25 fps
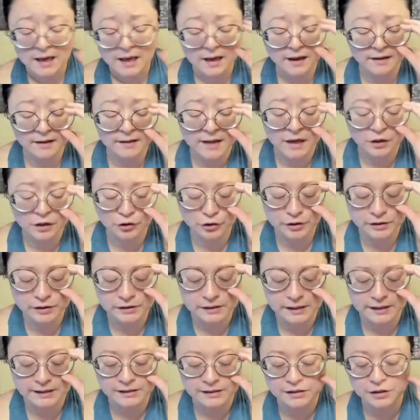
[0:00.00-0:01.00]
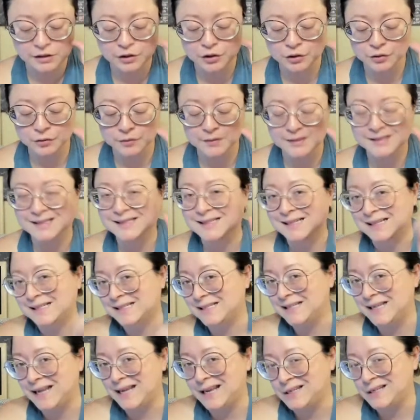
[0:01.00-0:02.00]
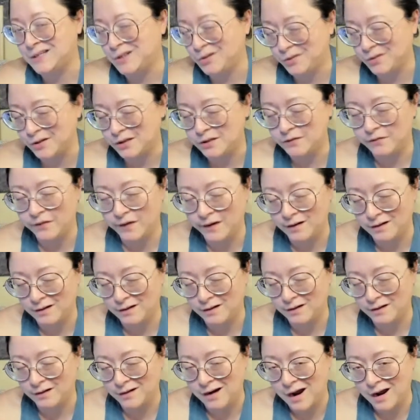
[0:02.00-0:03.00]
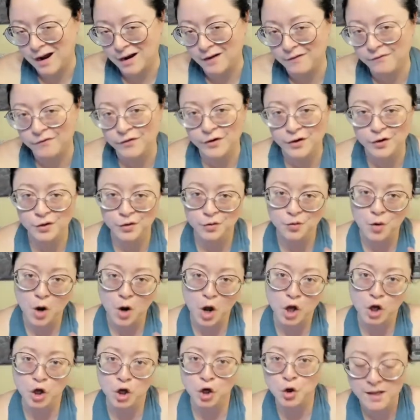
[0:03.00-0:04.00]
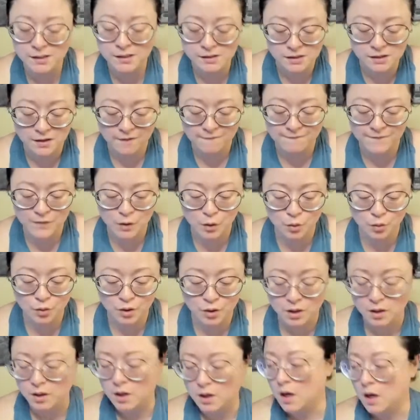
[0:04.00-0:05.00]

and that translates to 68 degrees Fahrenheit for you US folk.